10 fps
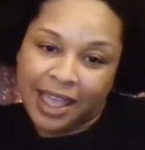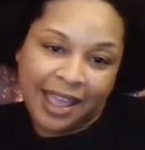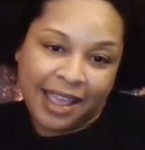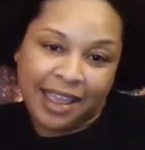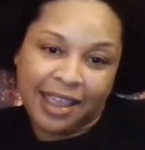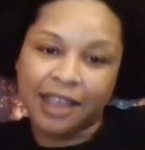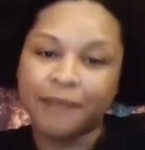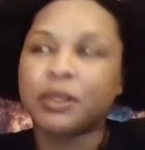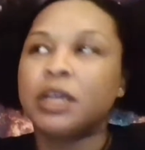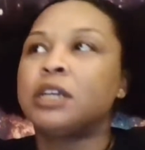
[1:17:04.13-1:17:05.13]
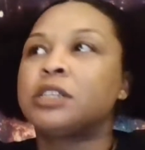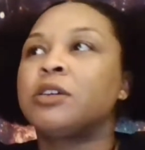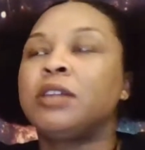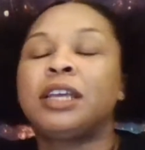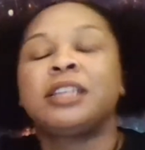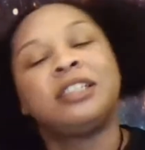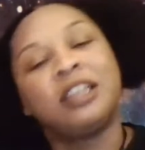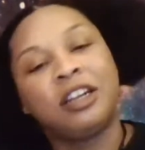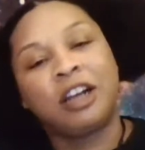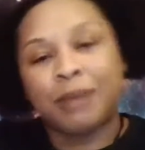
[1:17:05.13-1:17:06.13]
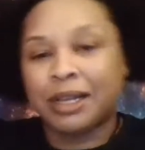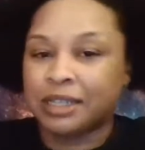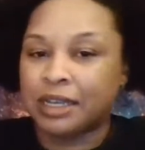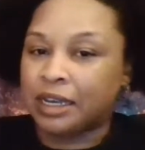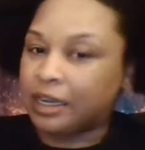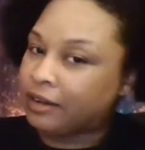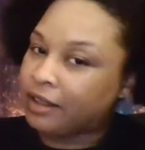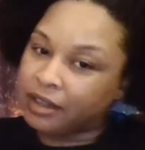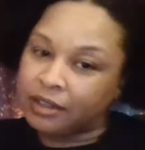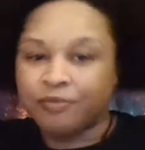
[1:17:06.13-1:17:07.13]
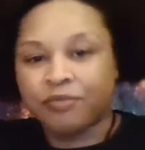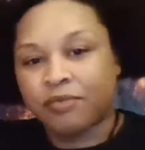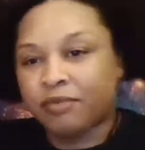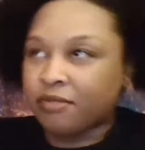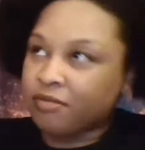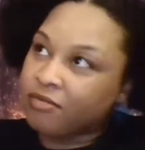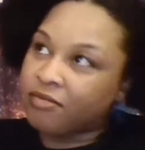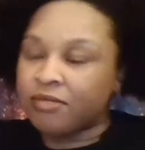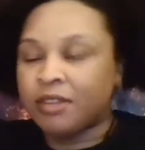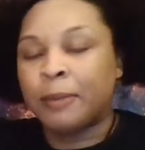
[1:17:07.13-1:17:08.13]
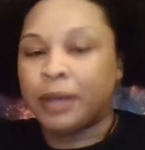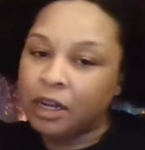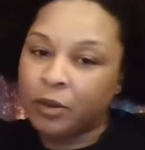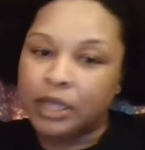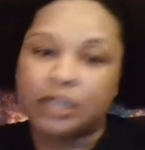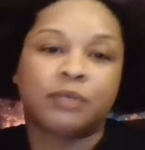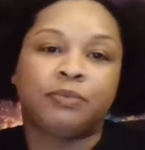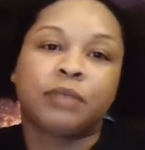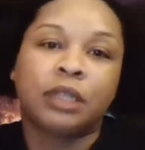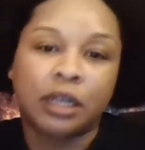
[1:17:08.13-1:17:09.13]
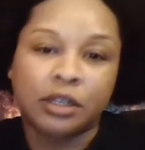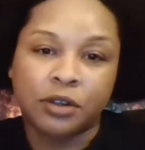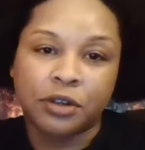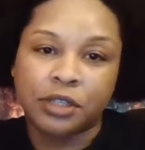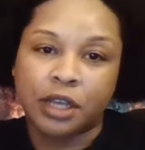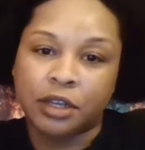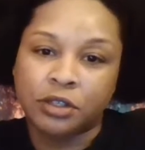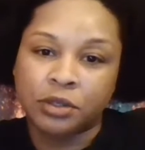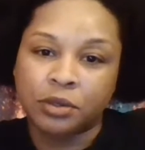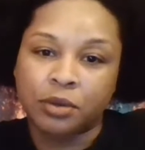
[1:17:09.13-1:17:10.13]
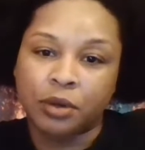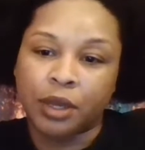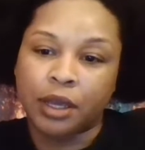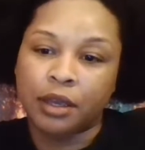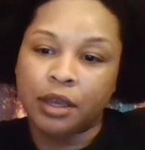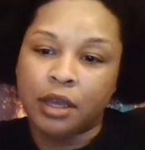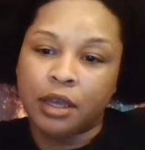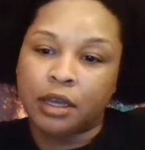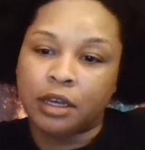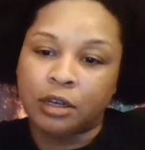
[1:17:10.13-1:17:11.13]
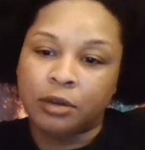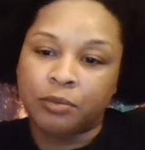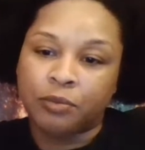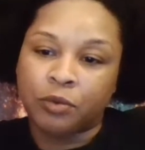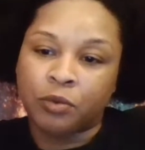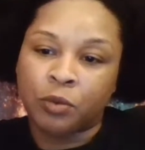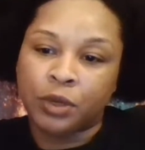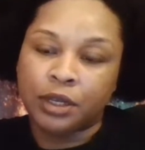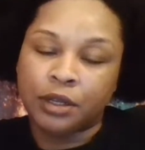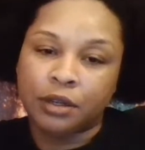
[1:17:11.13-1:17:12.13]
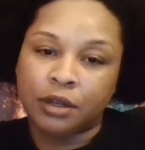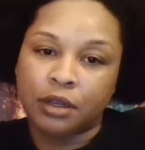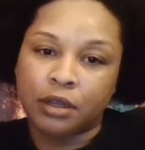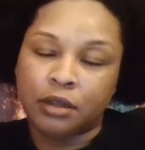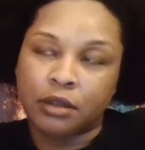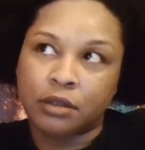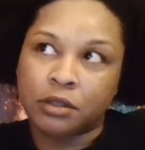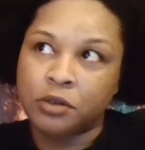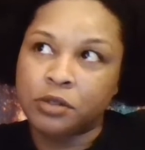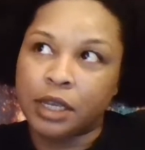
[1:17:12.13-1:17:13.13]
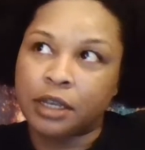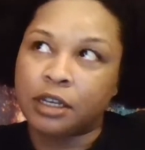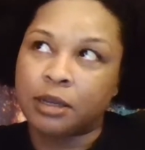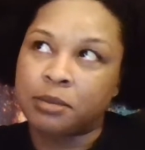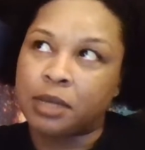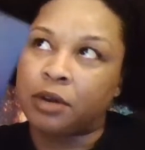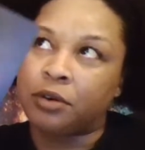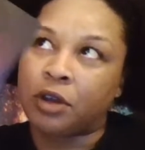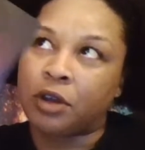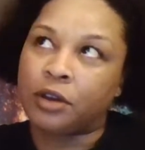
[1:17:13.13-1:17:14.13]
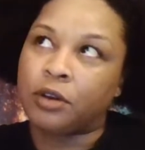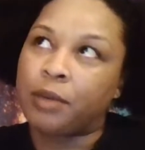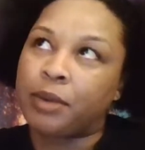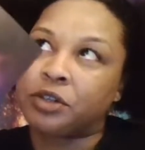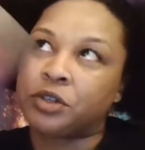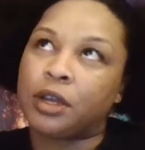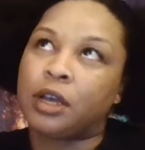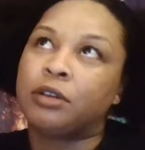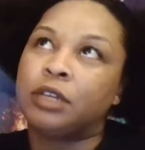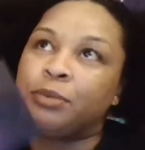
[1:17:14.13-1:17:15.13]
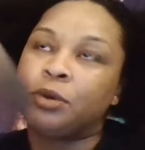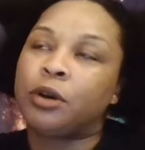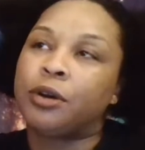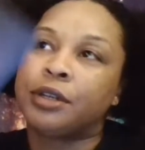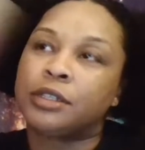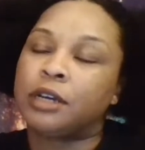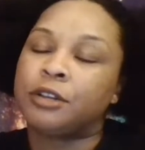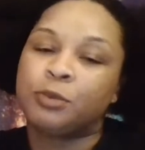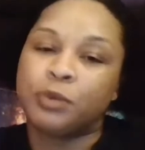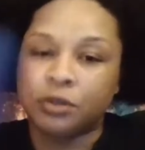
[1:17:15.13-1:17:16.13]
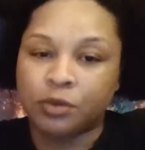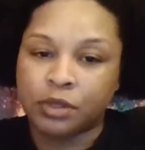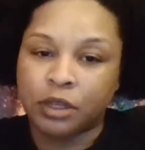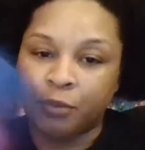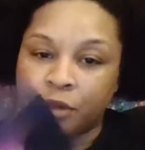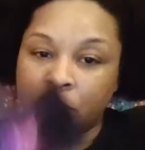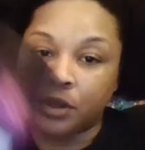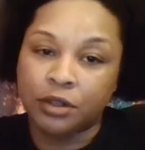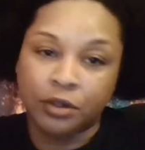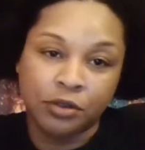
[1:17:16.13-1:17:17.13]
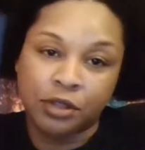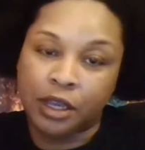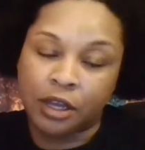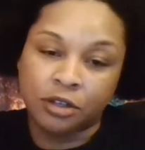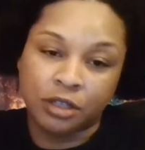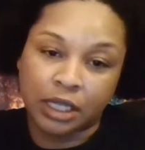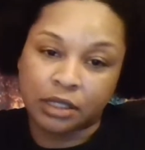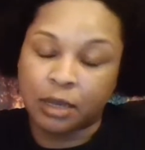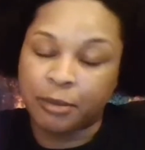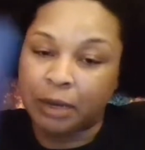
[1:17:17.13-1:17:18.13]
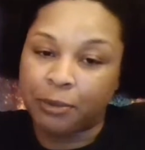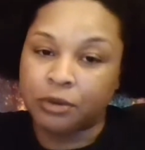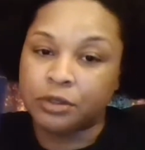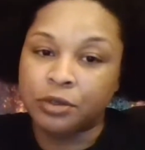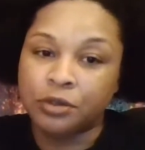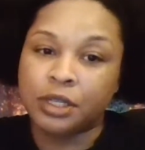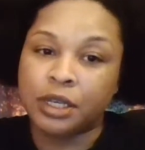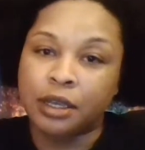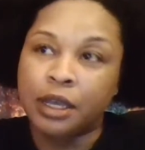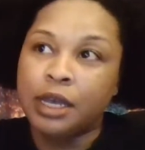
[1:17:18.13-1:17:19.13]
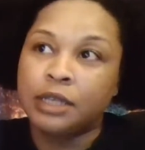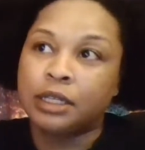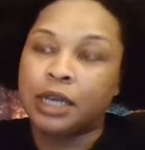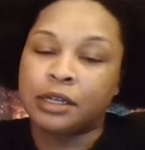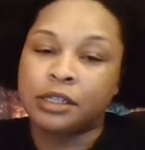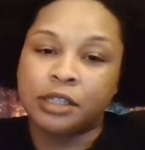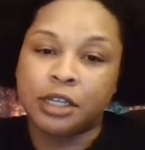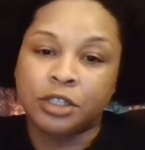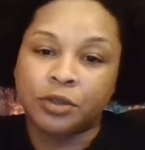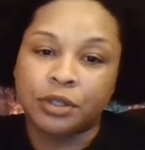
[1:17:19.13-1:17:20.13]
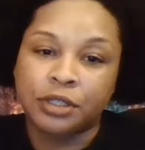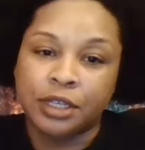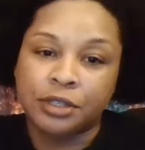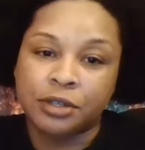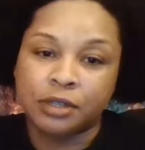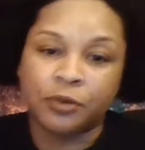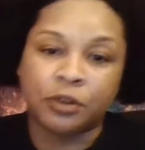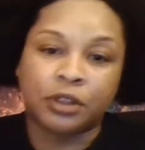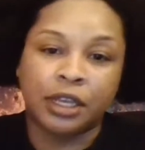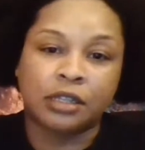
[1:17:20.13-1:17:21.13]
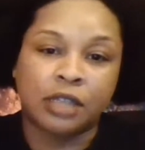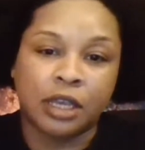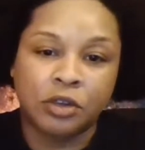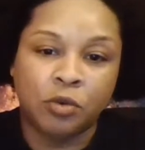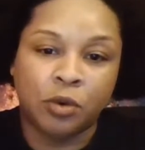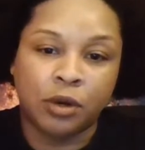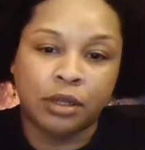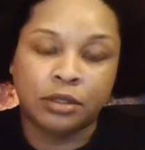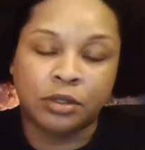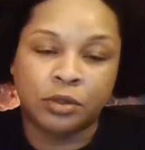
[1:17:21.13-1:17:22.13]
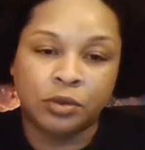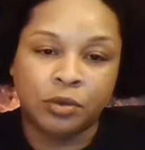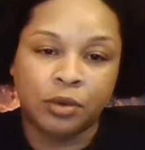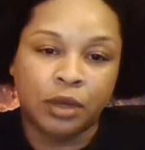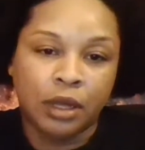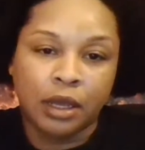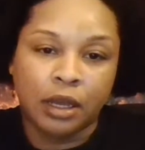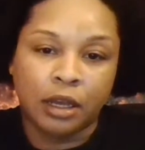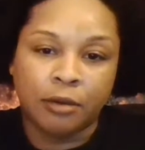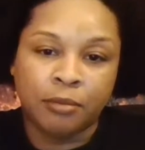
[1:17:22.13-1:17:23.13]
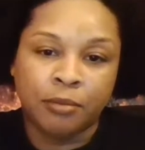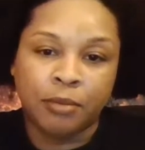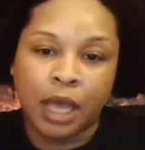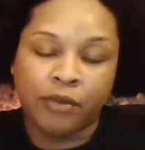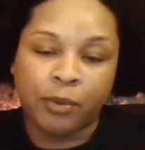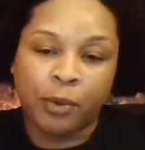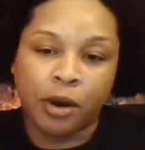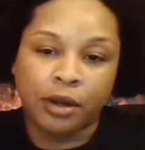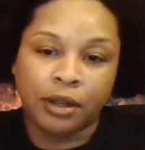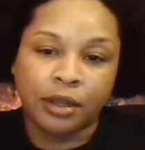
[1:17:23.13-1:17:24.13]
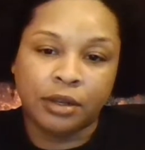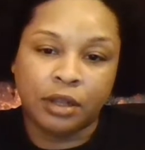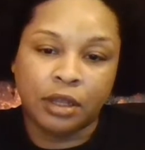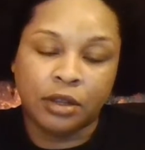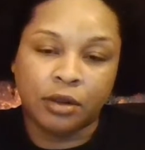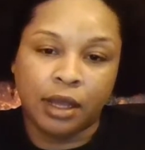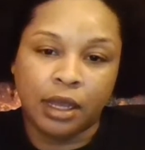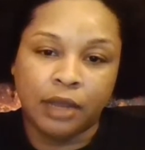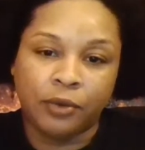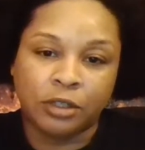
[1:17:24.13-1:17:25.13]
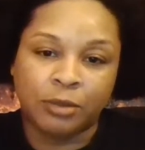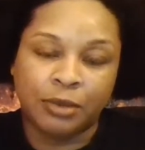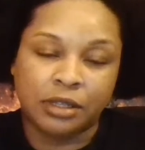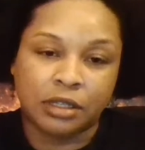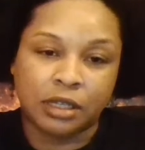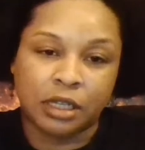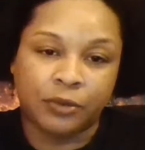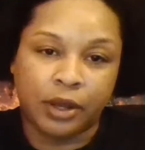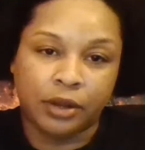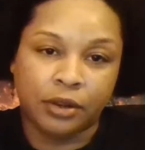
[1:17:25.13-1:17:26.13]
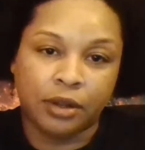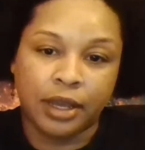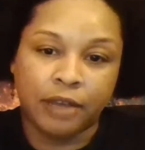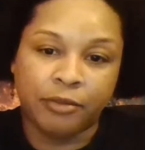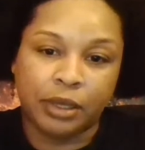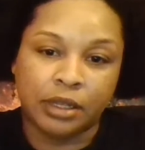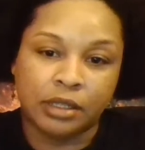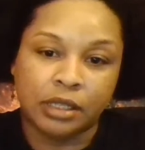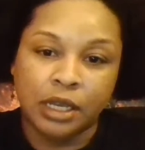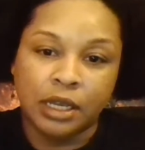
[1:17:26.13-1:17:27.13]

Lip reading: Hey, so luck is literally on my side. But anyways, luck is on your side too, okay? When Tuesday comes, I don't know, I'm not sure how deep you are into all the spiritual stuff, but you can use the energy that's coming up on Tuesday to kind of set your intentions for things that you want to have a part in your life or to be successful in your life, because